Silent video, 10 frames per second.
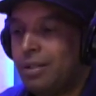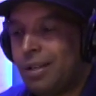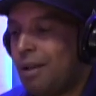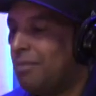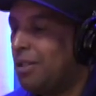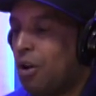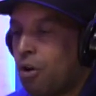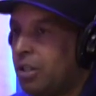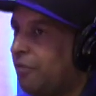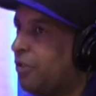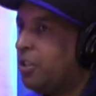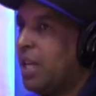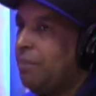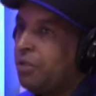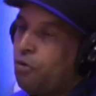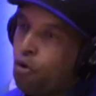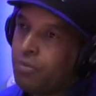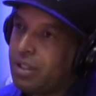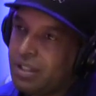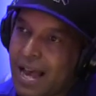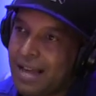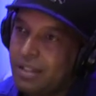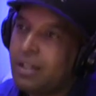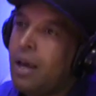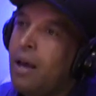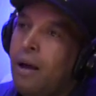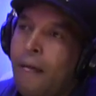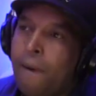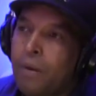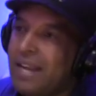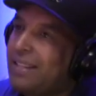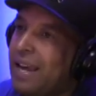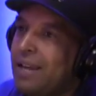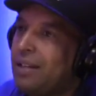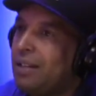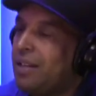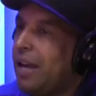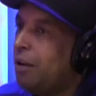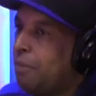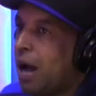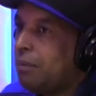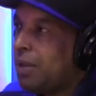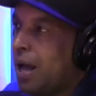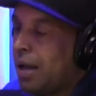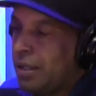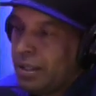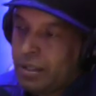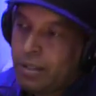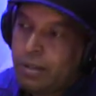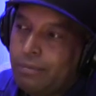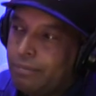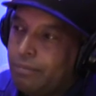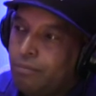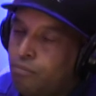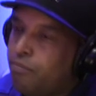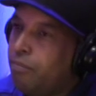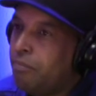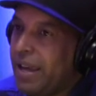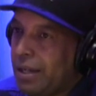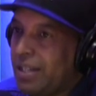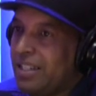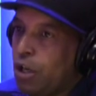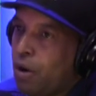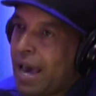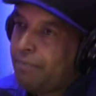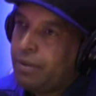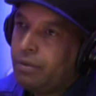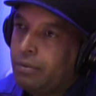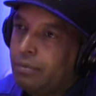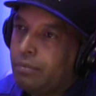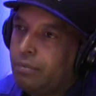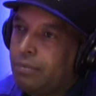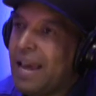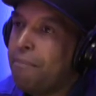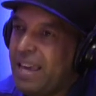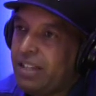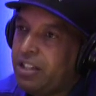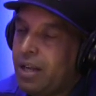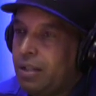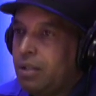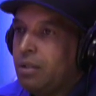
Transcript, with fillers: It comes in all different shapes, forms, and sizes. But at the end of the day, the bottom line is making a deal happen. Yeah. That yeah. makes sense.